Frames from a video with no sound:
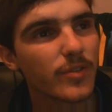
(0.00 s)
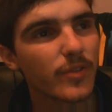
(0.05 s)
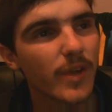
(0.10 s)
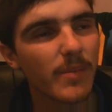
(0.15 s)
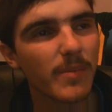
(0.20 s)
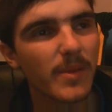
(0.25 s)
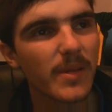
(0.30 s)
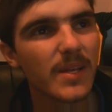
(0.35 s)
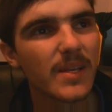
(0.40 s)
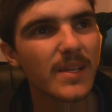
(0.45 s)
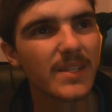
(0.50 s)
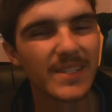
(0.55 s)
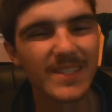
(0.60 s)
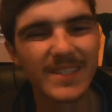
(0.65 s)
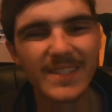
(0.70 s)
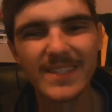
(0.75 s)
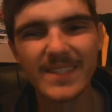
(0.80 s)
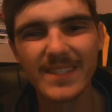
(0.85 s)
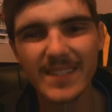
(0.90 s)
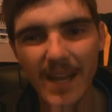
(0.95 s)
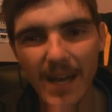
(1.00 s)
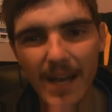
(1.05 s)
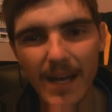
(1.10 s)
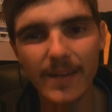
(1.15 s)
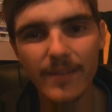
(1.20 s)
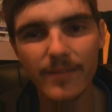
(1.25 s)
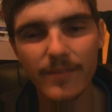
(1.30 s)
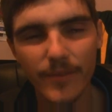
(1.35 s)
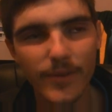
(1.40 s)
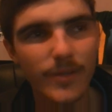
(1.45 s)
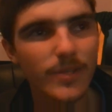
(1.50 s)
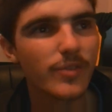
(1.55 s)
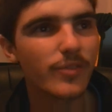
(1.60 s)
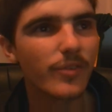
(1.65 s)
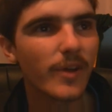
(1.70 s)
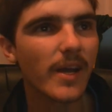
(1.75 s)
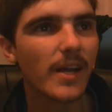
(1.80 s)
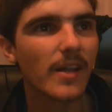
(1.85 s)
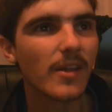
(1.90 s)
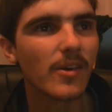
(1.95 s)
grade. But to start first
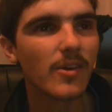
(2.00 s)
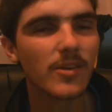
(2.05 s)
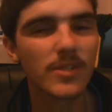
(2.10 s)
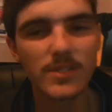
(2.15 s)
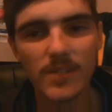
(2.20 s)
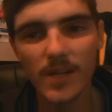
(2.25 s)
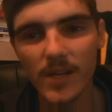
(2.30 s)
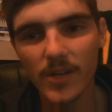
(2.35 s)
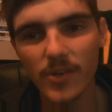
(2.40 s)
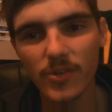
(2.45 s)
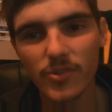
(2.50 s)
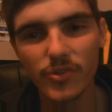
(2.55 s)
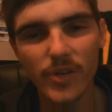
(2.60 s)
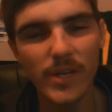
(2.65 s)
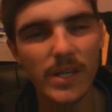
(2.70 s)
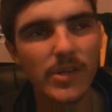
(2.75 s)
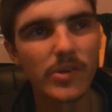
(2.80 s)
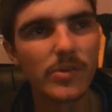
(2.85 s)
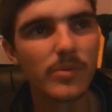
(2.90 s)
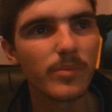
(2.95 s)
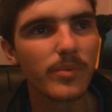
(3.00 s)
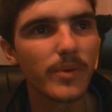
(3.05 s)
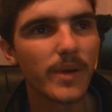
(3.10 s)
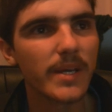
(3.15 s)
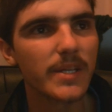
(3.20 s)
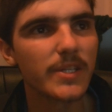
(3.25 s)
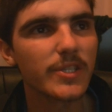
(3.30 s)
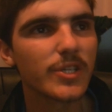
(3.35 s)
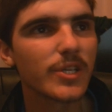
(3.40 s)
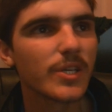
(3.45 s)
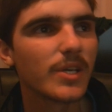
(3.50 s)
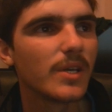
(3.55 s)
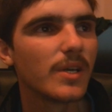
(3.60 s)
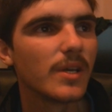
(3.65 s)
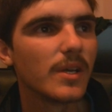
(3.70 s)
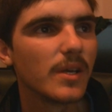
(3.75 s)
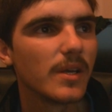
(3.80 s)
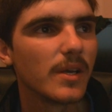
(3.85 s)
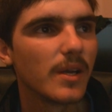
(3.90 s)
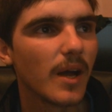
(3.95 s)
grade alongside Andre Gumprech,
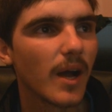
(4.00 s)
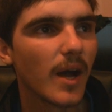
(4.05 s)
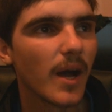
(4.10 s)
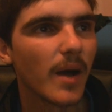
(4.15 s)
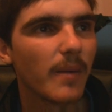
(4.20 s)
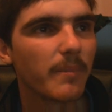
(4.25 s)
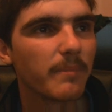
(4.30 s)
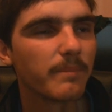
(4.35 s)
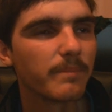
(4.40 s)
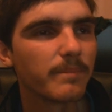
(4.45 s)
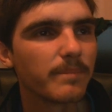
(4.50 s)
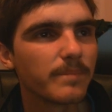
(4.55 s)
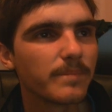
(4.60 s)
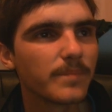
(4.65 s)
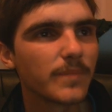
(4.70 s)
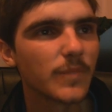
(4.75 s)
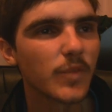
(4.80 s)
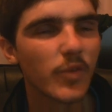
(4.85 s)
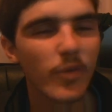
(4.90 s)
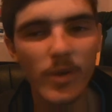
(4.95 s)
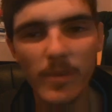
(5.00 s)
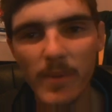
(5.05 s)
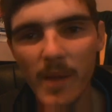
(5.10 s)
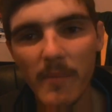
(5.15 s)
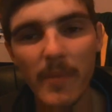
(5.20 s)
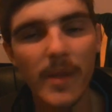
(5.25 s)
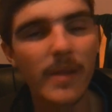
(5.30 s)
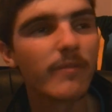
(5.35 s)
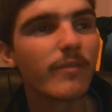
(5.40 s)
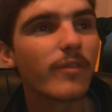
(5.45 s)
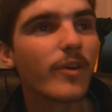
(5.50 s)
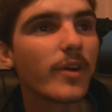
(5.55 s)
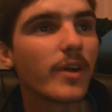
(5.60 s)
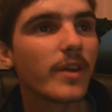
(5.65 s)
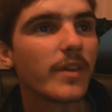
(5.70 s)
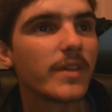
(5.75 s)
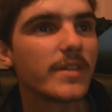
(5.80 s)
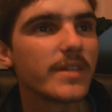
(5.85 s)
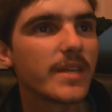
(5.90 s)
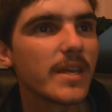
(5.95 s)
talk about being thrown in
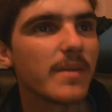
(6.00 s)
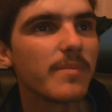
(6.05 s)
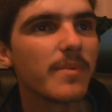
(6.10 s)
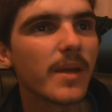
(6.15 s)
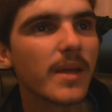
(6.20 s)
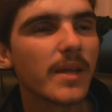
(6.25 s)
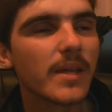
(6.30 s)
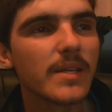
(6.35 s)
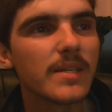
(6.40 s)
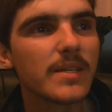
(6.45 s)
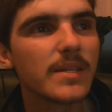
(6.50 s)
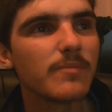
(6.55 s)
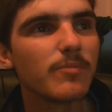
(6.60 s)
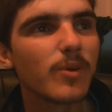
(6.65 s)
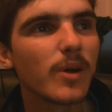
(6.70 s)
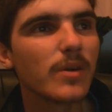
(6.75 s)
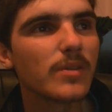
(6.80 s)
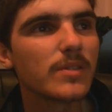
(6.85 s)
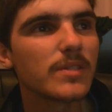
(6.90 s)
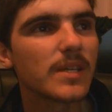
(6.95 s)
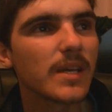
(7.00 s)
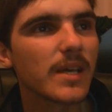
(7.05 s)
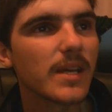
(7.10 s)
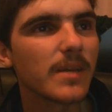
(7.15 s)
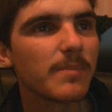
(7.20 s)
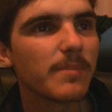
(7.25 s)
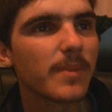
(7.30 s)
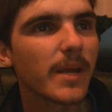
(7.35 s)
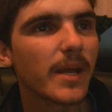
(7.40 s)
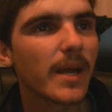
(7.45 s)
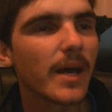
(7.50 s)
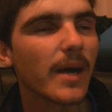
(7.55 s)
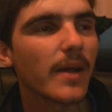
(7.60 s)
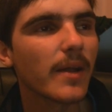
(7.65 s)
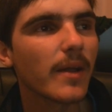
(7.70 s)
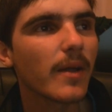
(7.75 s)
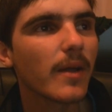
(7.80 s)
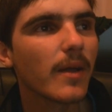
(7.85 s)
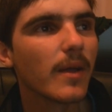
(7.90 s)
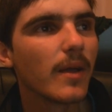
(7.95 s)
the deep end. He did well today, McCarter.